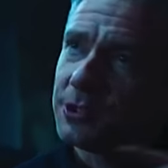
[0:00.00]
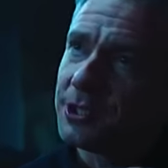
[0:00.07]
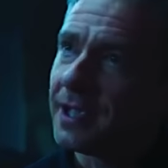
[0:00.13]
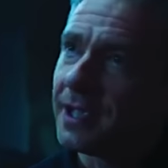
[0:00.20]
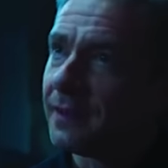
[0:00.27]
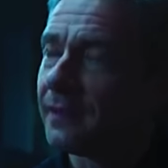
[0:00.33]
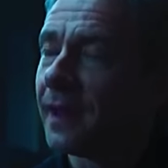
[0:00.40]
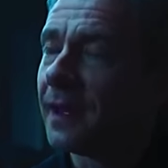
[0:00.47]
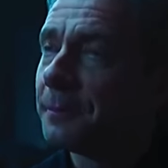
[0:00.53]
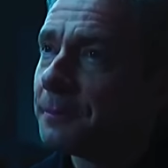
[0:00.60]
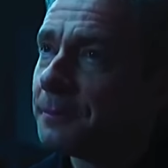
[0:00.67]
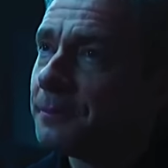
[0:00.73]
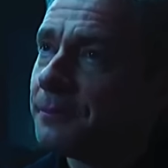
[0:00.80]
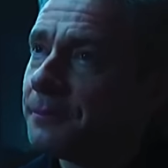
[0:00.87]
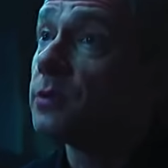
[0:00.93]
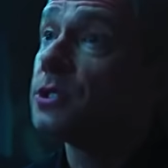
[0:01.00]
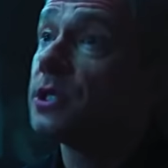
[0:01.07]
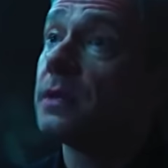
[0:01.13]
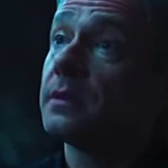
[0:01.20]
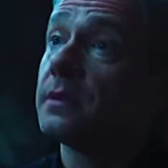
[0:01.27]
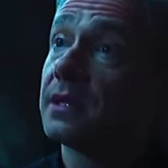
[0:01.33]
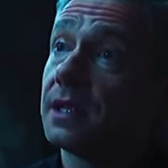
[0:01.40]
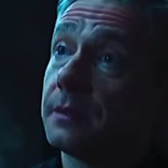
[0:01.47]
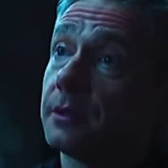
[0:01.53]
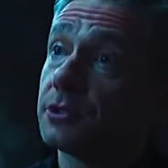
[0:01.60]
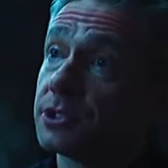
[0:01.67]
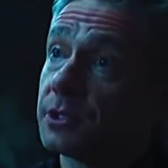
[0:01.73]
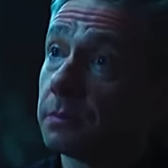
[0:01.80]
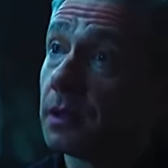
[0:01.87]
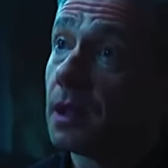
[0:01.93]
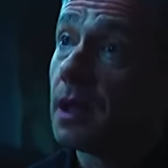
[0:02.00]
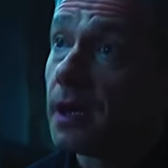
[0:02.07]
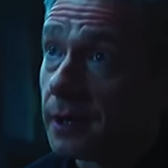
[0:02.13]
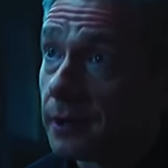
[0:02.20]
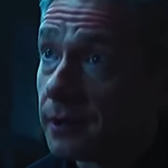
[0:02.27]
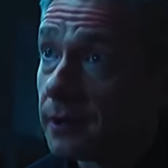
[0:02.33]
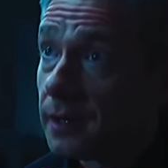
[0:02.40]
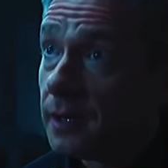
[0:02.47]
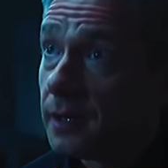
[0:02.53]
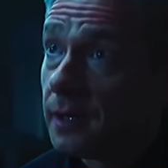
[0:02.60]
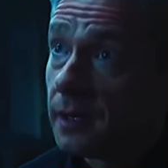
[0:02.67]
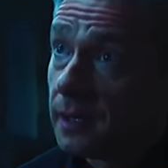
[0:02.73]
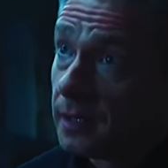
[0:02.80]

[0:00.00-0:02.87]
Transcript: it was the Wakandans in the Atlantic, was it?